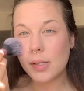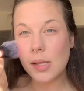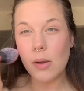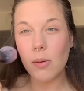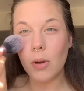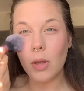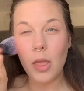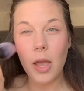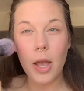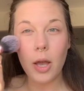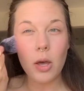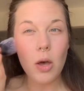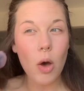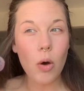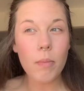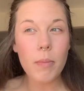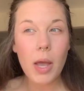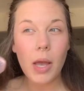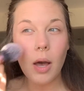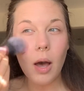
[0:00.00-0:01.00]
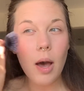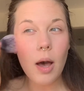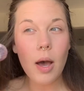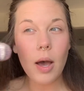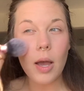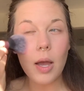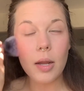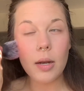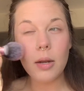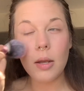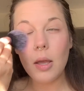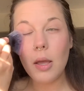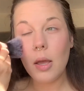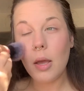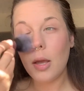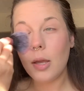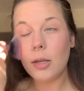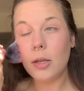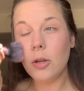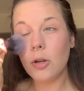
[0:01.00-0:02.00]
They were like, oh my God,
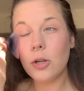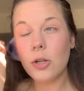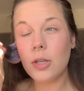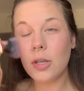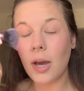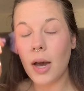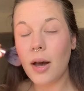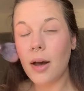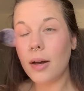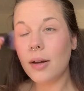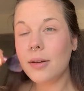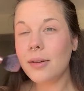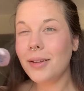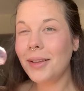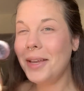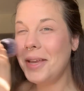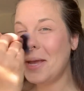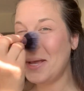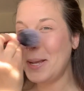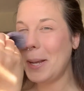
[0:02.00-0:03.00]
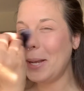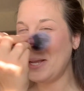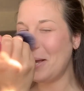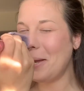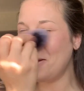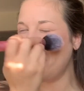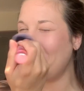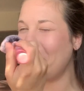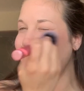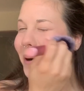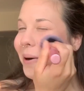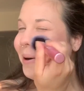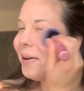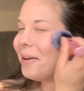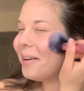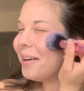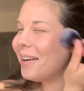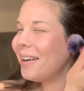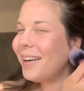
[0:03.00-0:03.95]
you're young, you know?